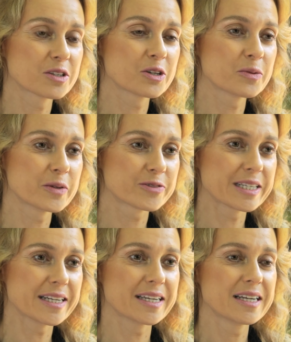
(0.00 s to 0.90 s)
could be
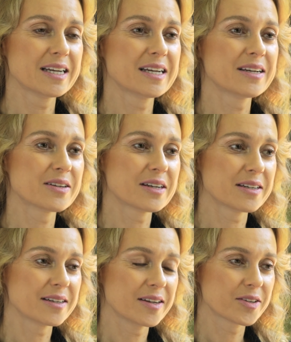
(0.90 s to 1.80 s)
really
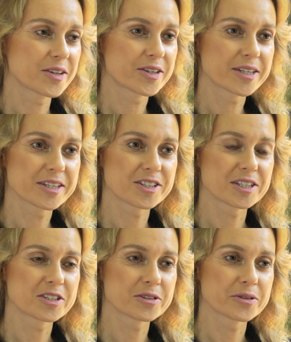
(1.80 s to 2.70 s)
uh,
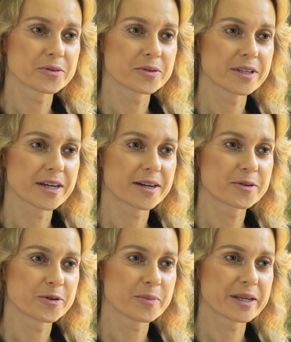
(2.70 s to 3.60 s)
encouraging to
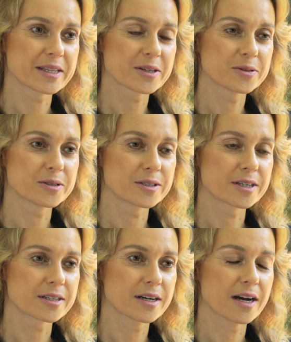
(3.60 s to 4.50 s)
young women who
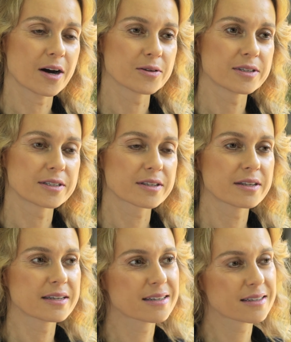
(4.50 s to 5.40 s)
are out there
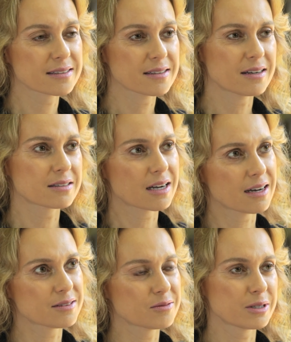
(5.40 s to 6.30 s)
thinking, oh
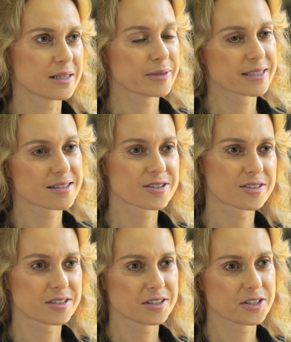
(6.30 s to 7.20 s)
God, will I be
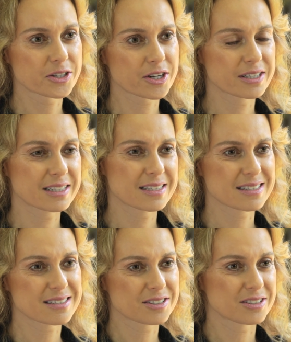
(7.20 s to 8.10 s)
considered a nerd? Is
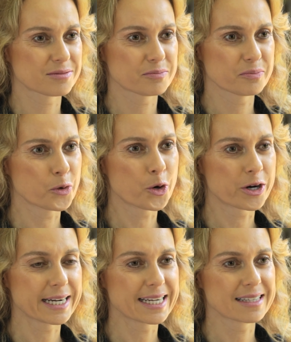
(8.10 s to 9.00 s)
it such a
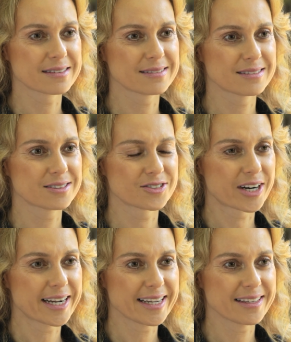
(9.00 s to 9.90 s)
boring,
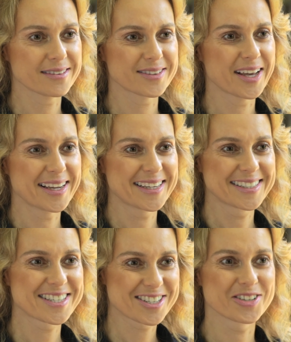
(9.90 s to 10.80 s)
dry
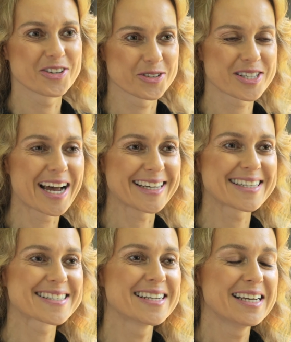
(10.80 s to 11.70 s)
thing to do
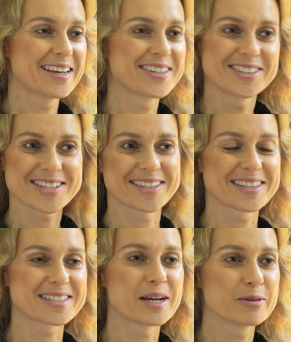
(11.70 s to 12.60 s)
science? Here's an
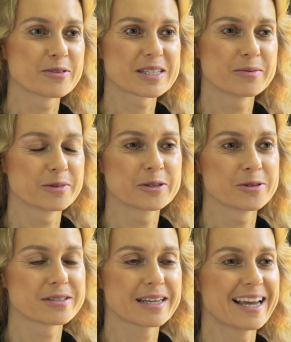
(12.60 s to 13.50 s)
example of someone who
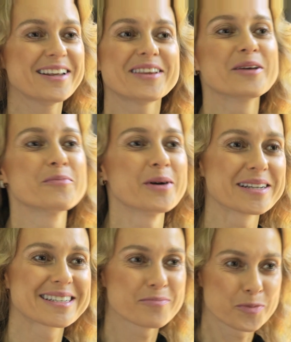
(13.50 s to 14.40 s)
is anything
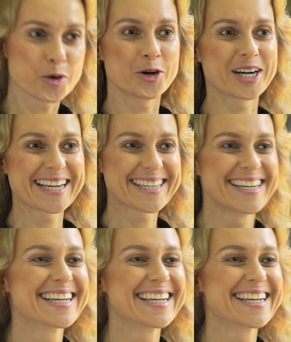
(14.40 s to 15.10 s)
but boring,